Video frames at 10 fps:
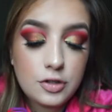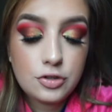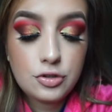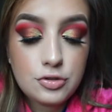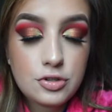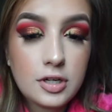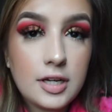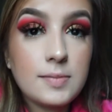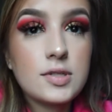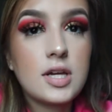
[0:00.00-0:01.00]

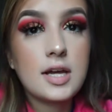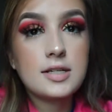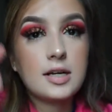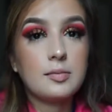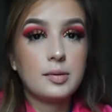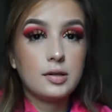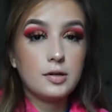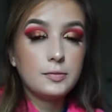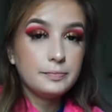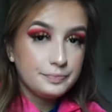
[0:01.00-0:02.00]
usernames down
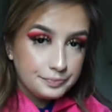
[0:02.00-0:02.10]
below.